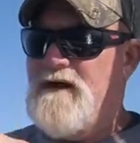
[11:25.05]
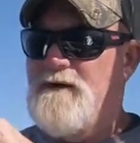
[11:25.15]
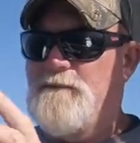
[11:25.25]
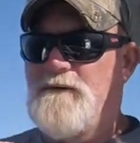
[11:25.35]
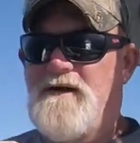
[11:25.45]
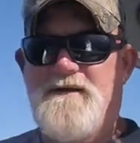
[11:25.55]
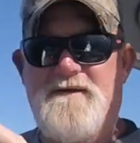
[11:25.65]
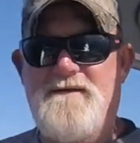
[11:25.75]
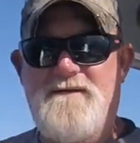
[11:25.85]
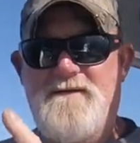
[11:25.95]
I
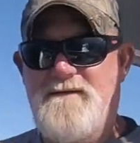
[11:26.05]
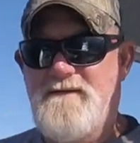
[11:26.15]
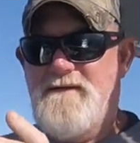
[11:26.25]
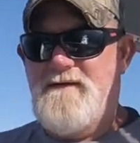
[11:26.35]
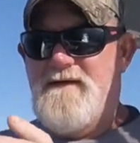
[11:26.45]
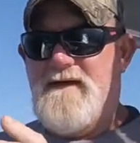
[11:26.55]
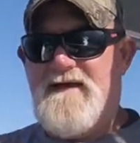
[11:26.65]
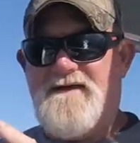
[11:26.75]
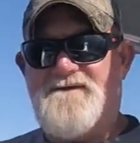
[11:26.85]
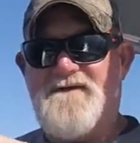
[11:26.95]
run
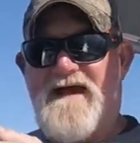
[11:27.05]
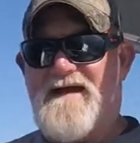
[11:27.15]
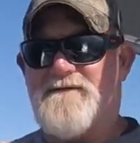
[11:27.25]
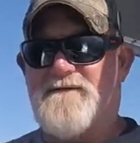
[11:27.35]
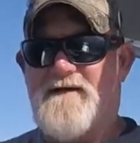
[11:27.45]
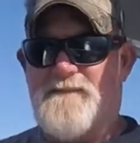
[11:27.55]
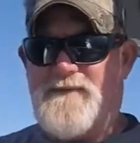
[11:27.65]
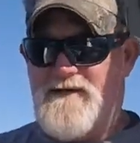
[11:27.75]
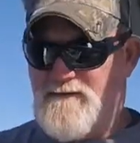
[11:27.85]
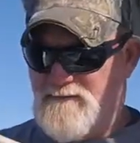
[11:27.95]
a shackle
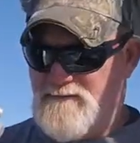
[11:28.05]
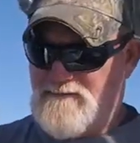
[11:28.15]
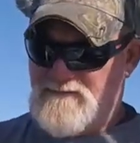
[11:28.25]
up here,